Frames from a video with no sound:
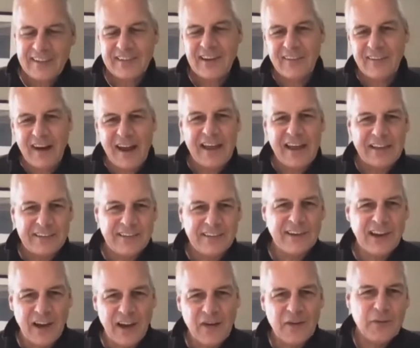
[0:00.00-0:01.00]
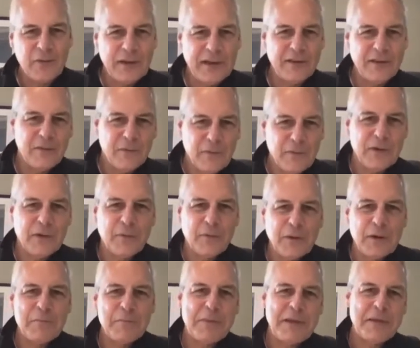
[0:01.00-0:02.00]
All right.
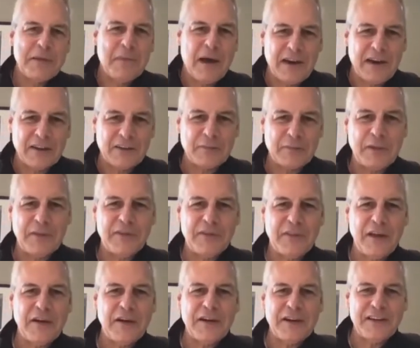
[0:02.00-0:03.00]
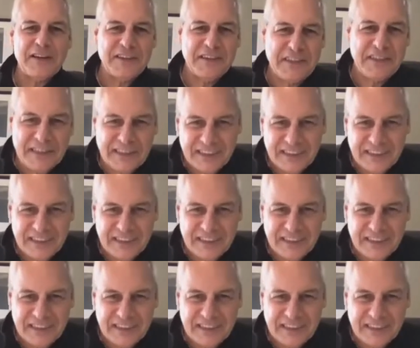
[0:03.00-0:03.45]
We're B-, but they're a D.